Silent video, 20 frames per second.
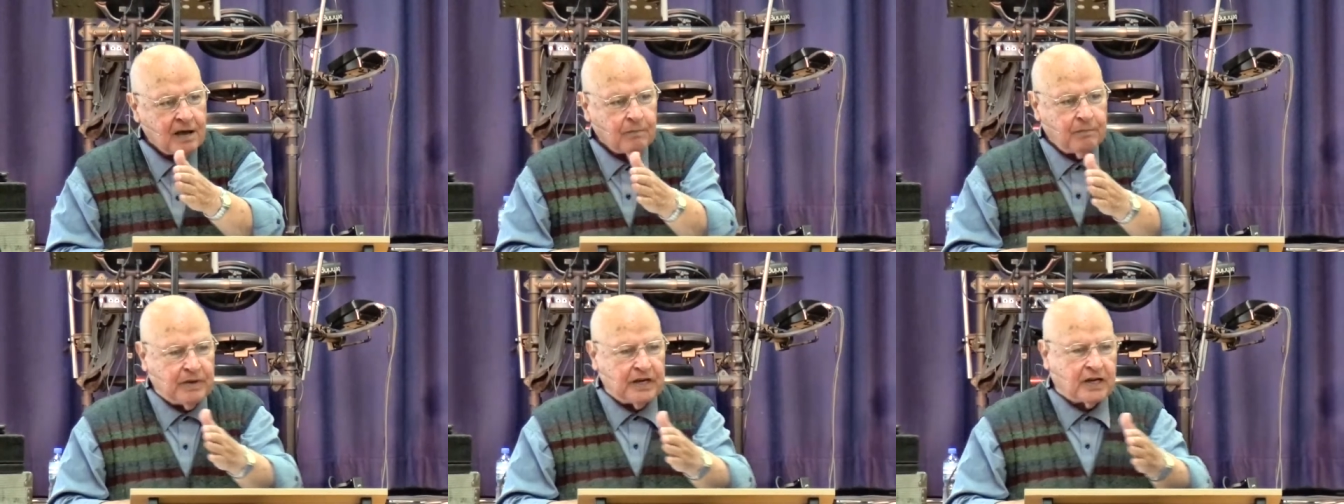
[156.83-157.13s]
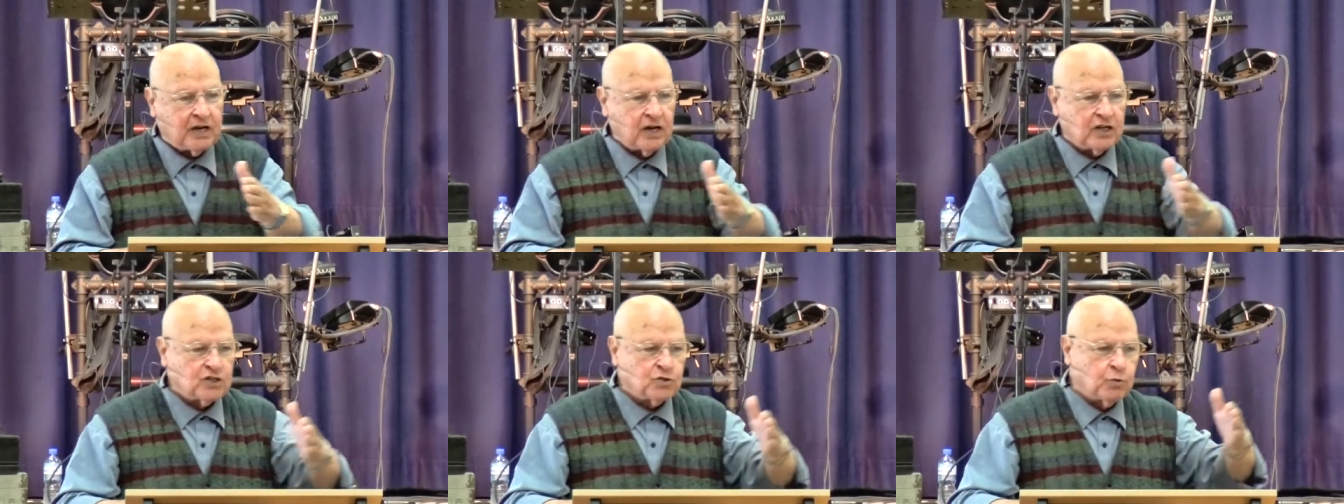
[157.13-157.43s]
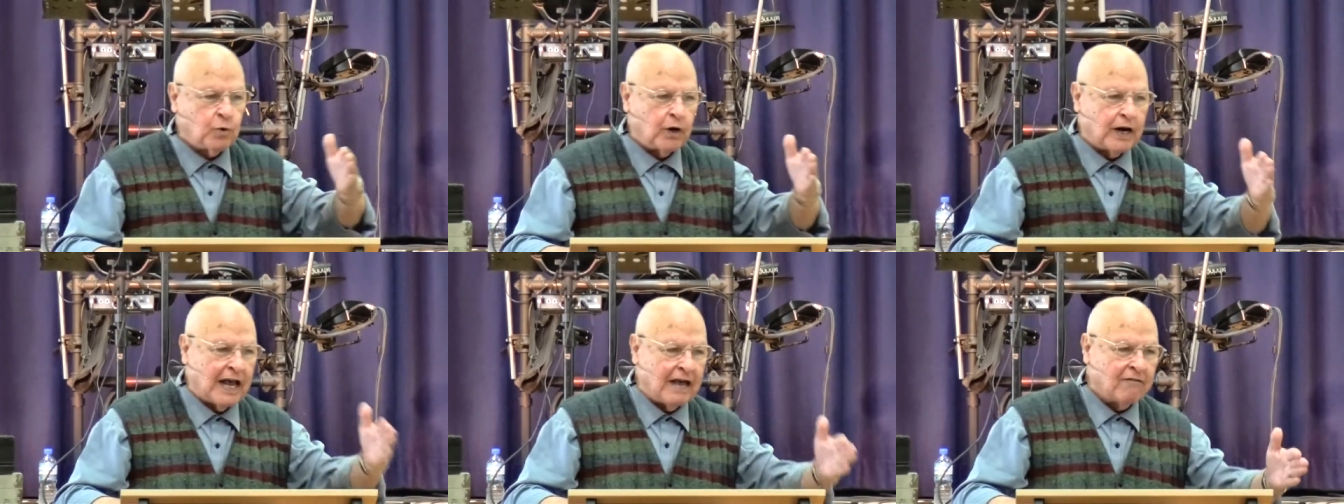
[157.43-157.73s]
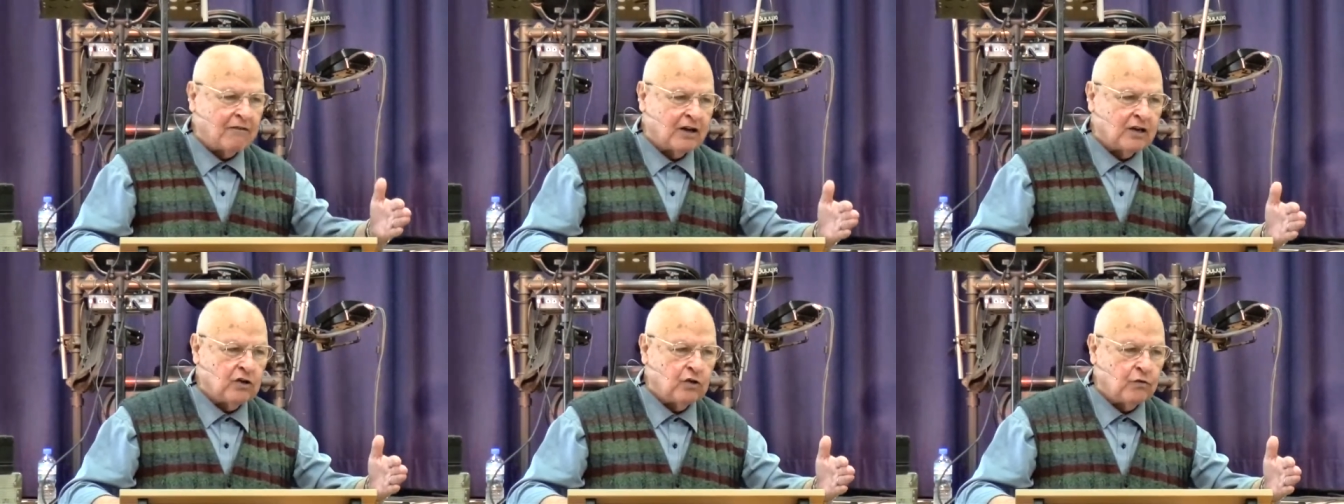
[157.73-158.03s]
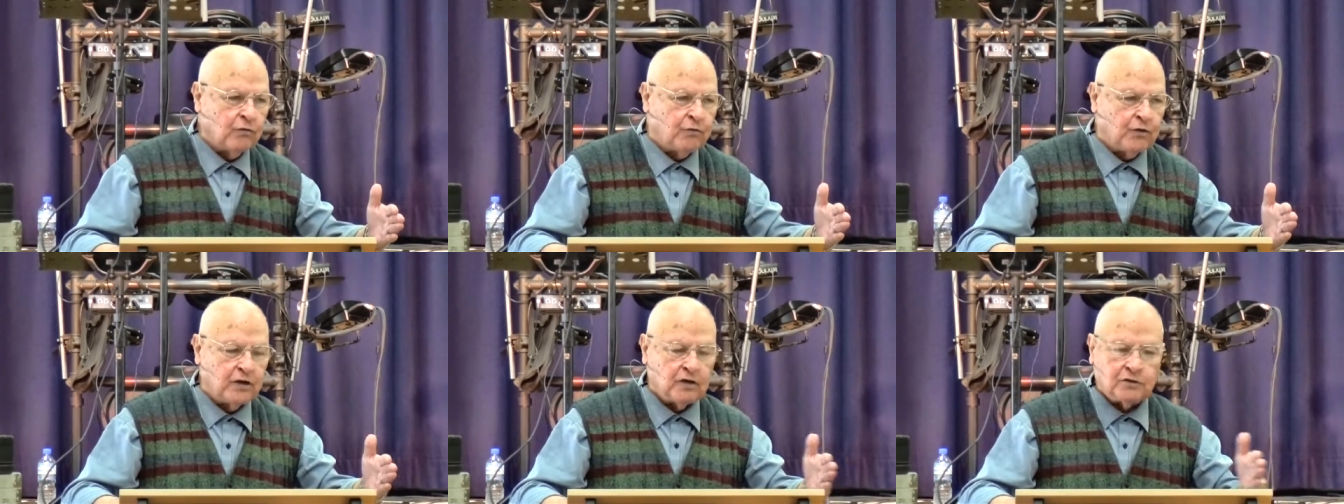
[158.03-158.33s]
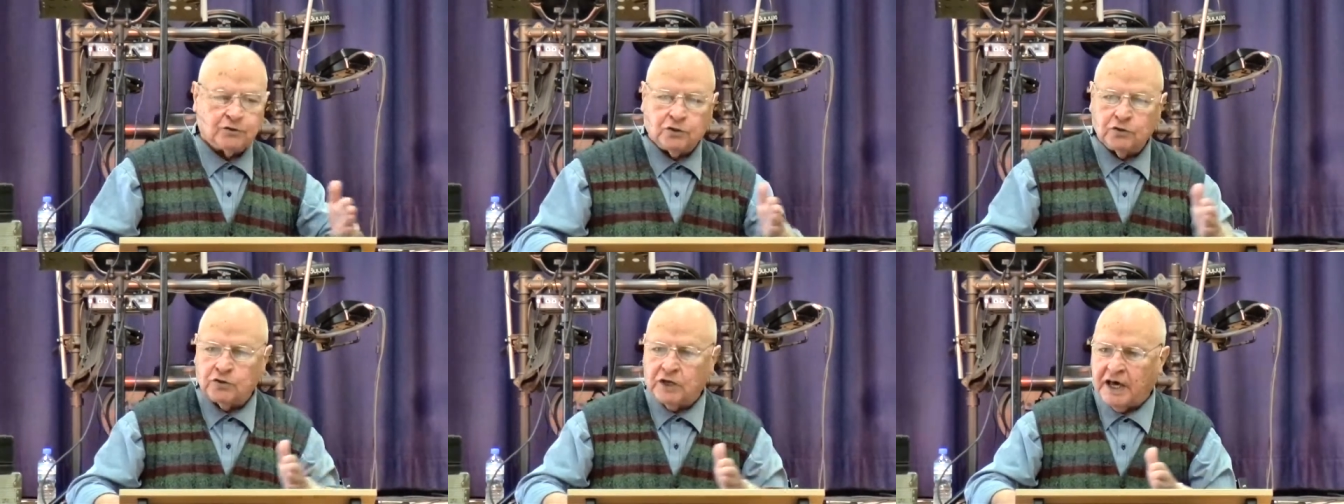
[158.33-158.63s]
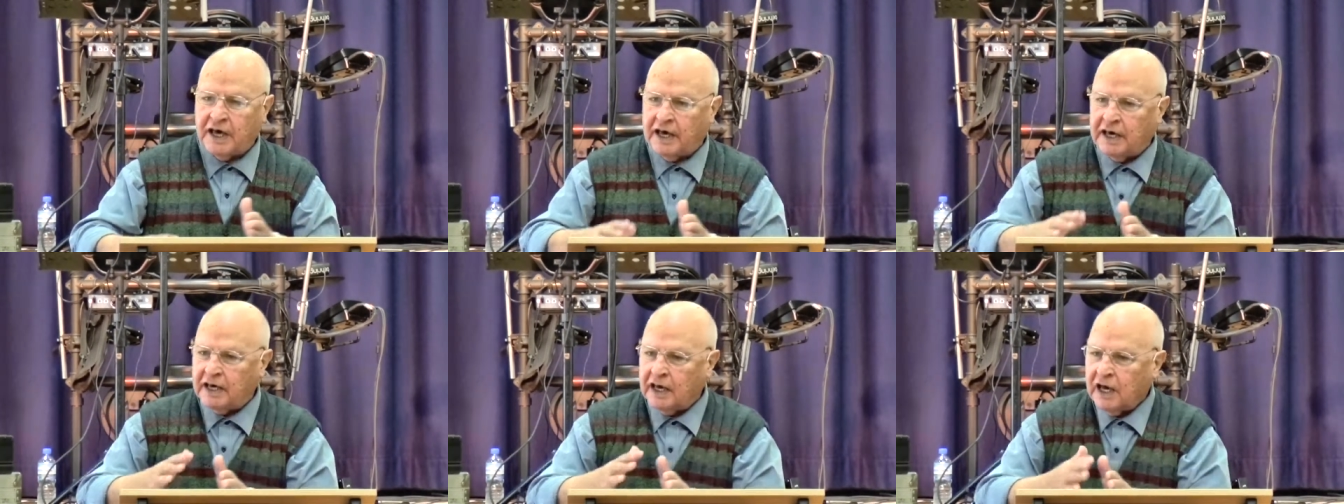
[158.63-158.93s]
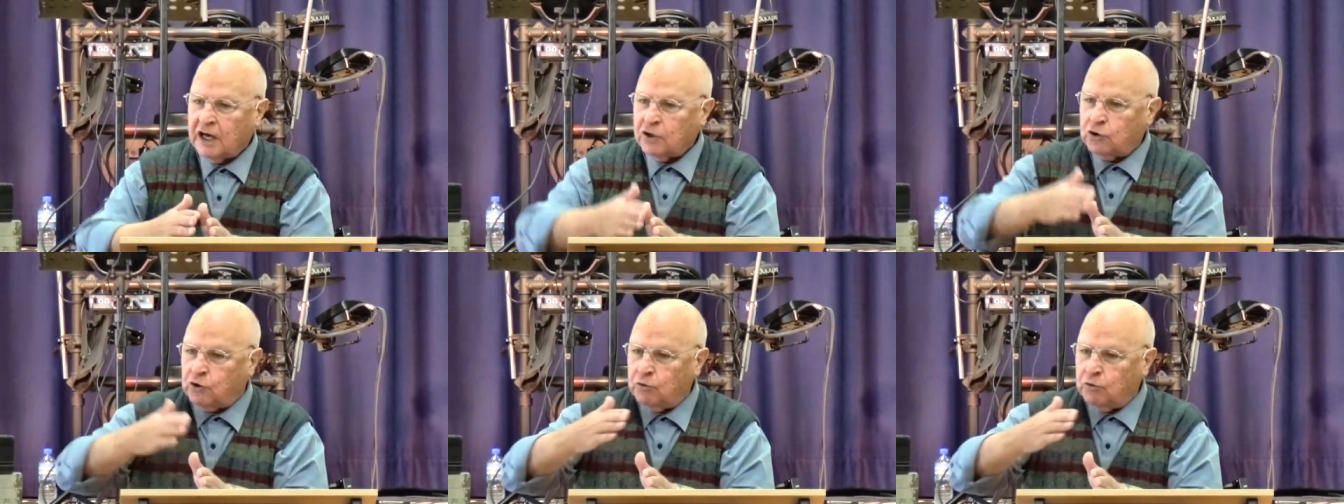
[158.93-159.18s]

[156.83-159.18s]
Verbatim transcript: because whatever you feel today,